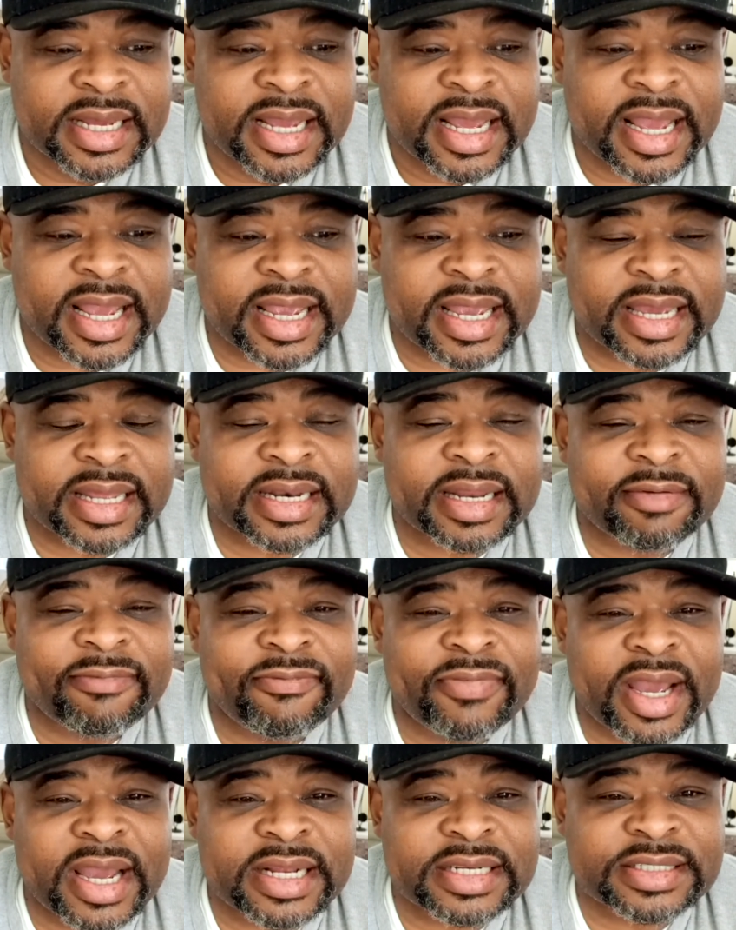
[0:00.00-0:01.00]
it can
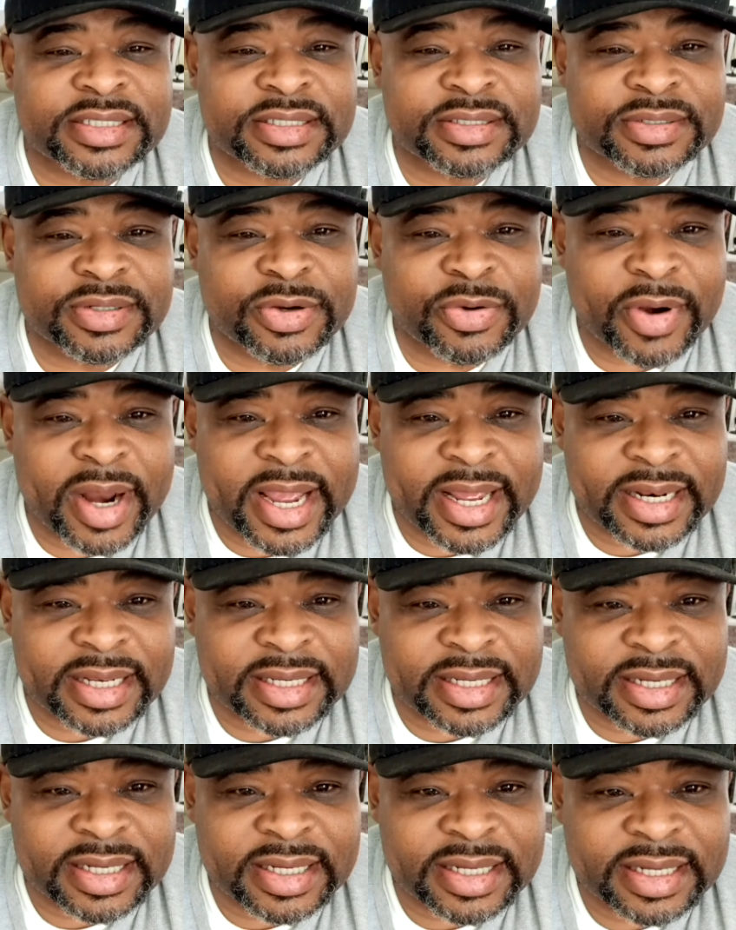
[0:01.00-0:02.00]
affect you
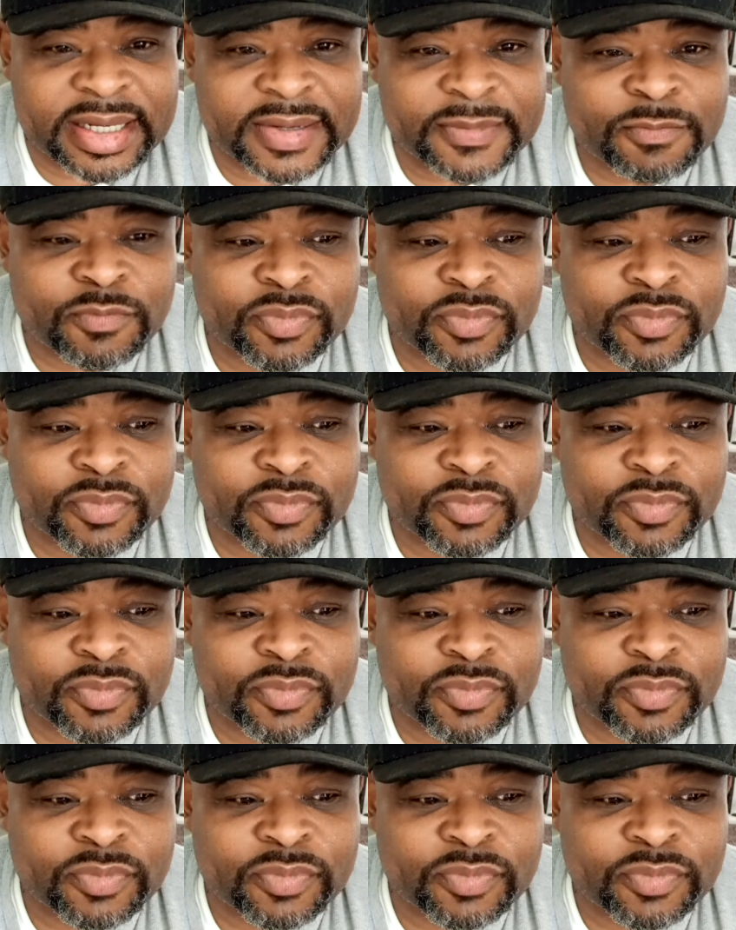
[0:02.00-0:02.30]
greatly